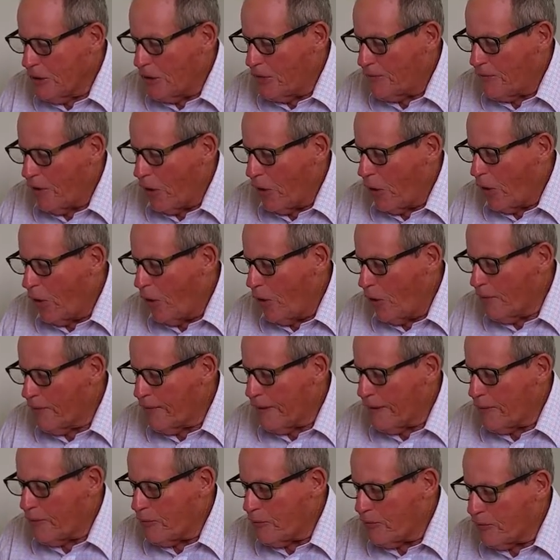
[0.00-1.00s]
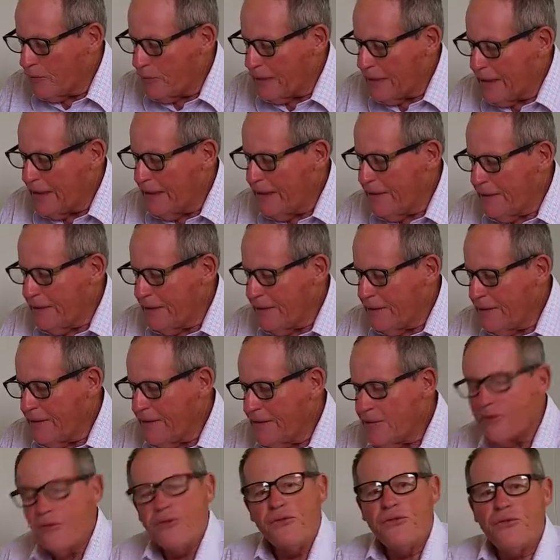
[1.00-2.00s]
of all that was in
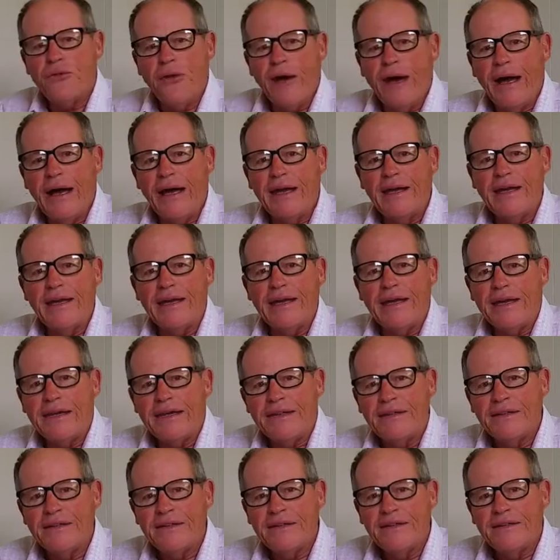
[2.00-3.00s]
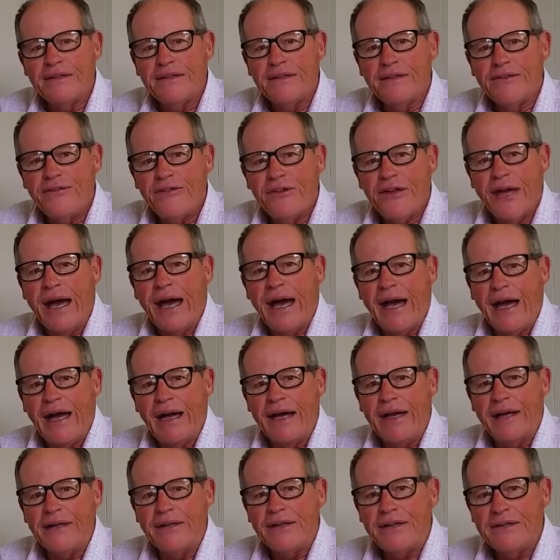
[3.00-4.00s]
the dry land died.